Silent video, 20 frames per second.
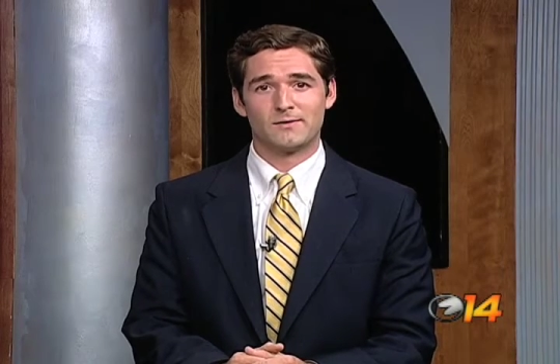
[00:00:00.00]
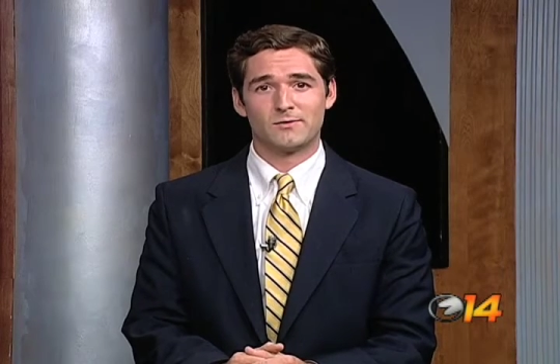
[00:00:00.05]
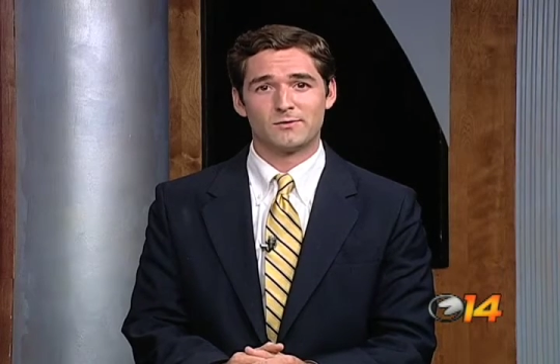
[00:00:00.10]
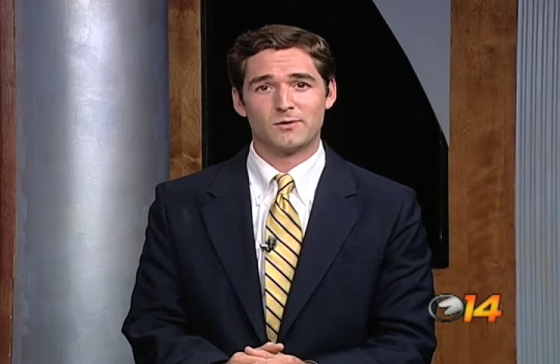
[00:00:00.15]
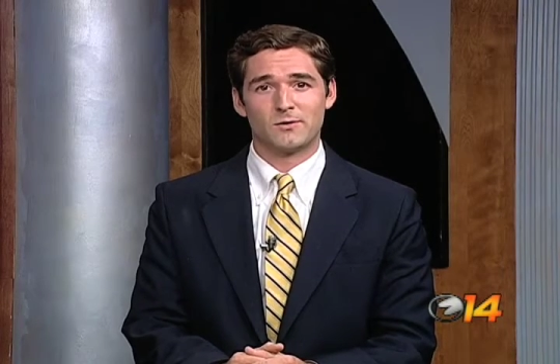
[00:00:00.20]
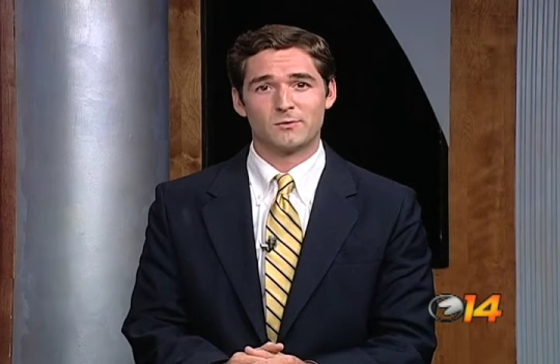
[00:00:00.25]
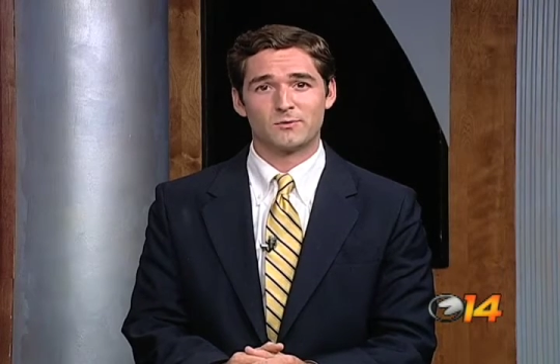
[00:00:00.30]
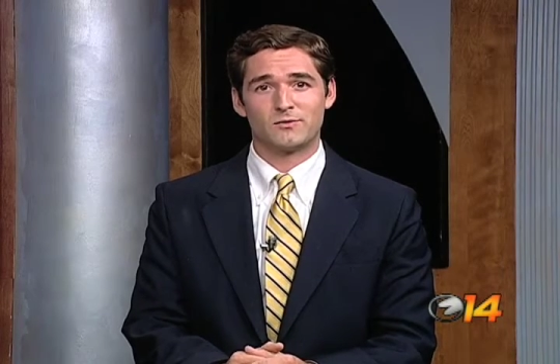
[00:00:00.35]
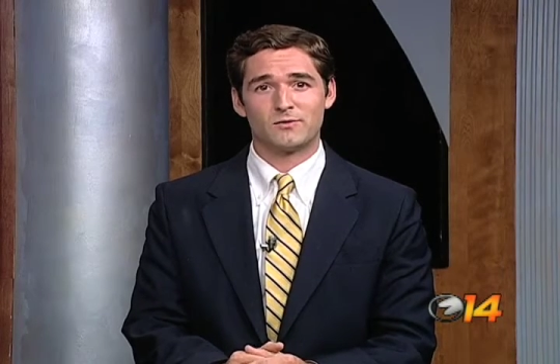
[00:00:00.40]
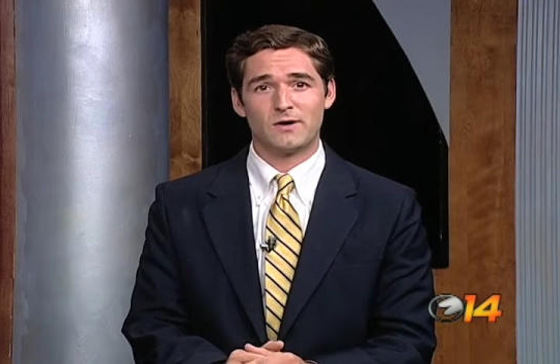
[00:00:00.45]

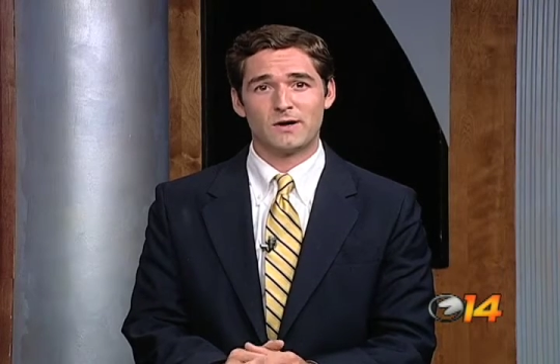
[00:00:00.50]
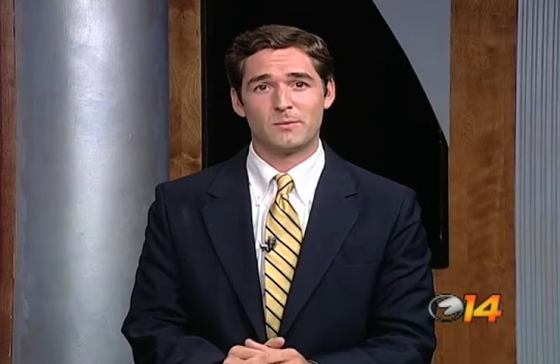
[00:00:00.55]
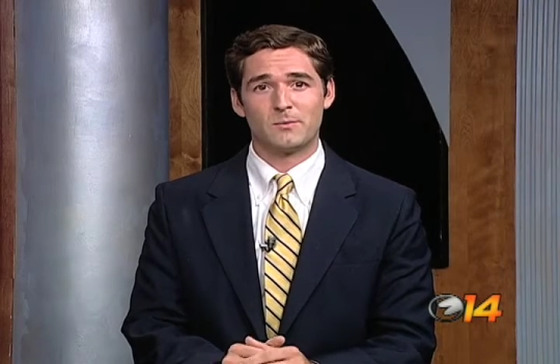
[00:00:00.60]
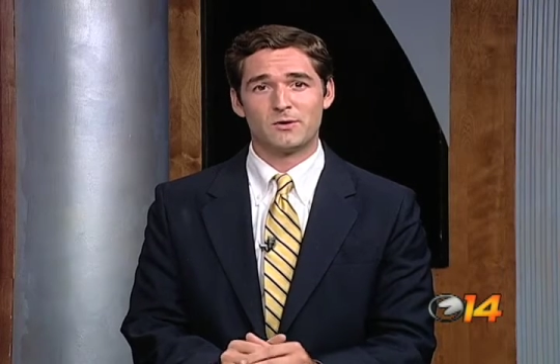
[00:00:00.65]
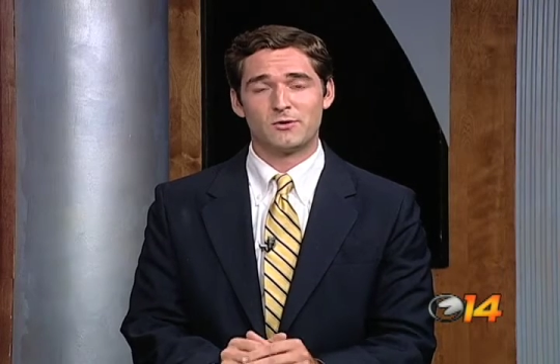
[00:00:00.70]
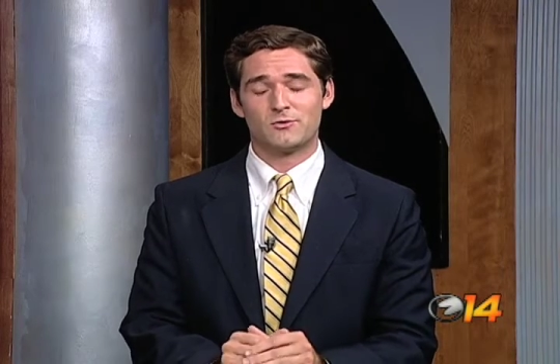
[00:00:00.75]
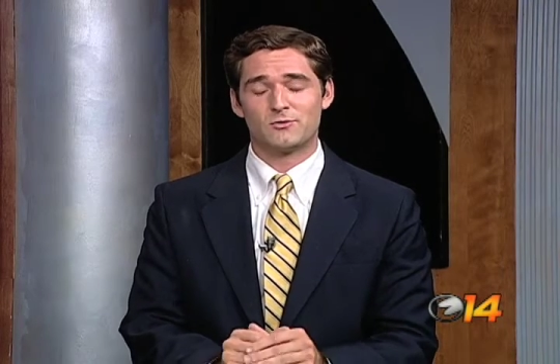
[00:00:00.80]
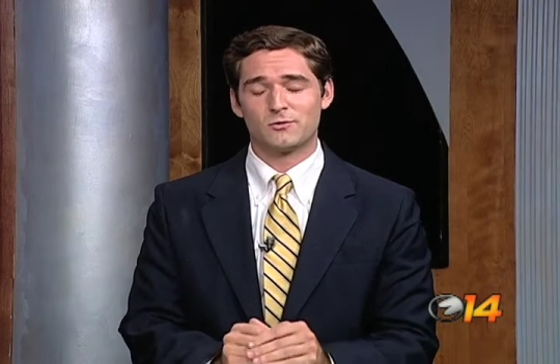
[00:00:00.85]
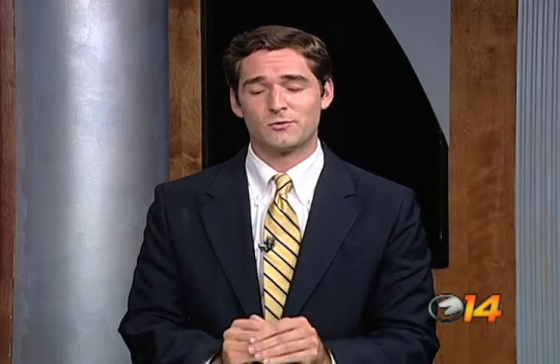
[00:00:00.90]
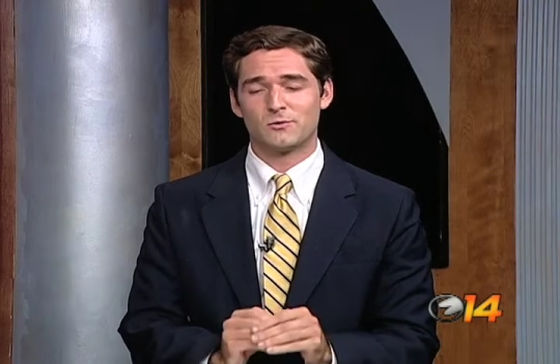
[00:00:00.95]
So Sam
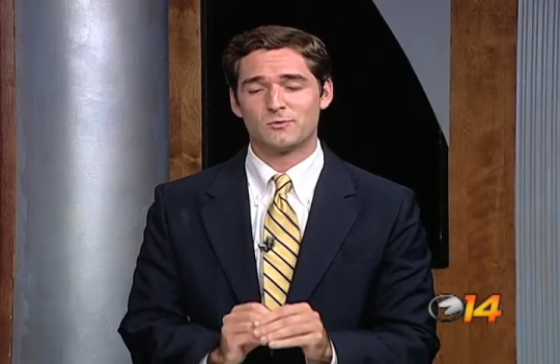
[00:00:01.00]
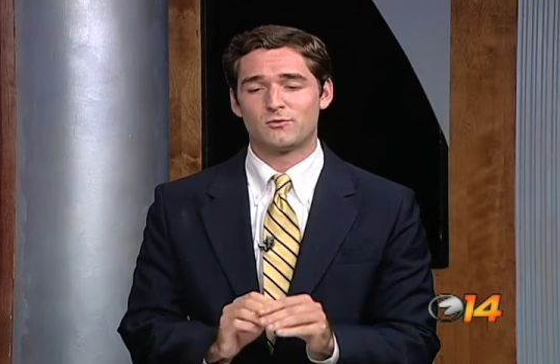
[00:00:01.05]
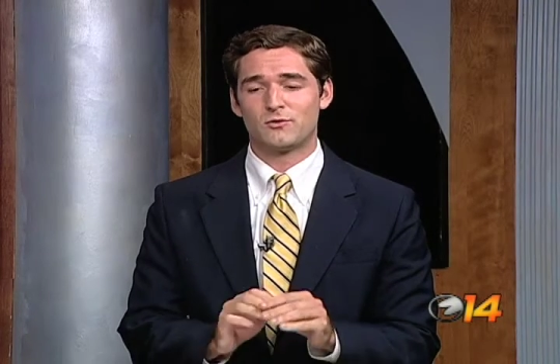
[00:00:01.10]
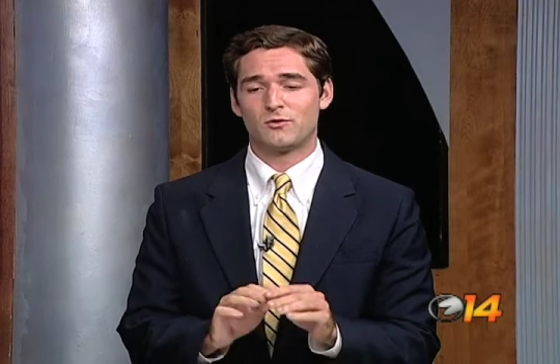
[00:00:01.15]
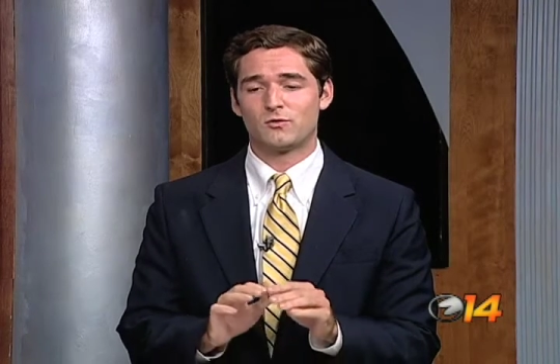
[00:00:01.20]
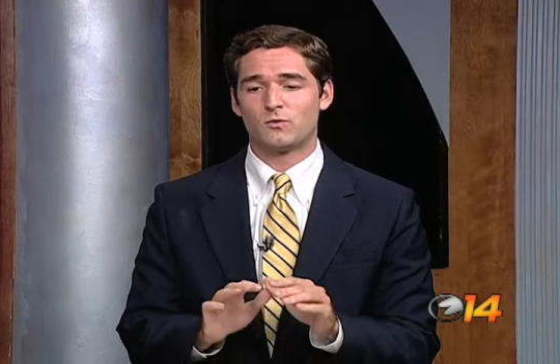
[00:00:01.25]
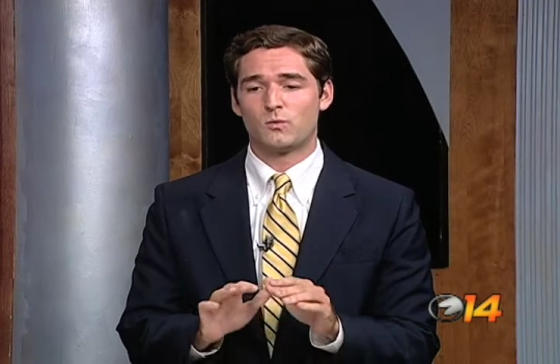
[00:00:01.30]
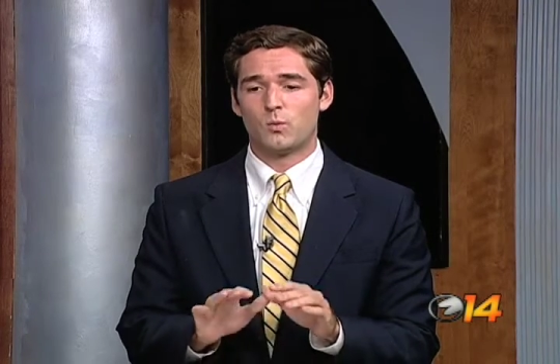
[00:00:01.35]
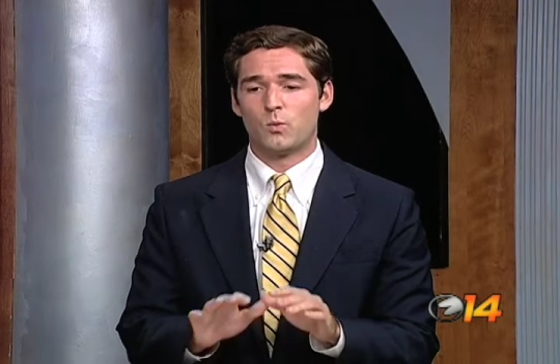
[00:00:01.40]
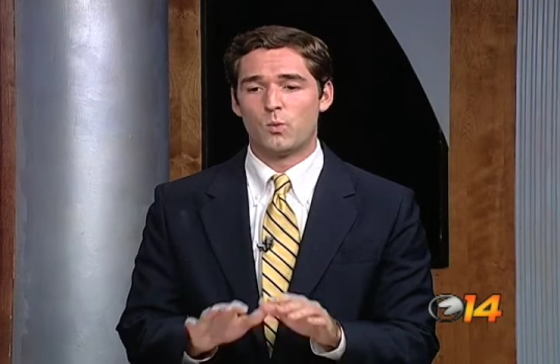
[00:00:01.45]
and Drew, just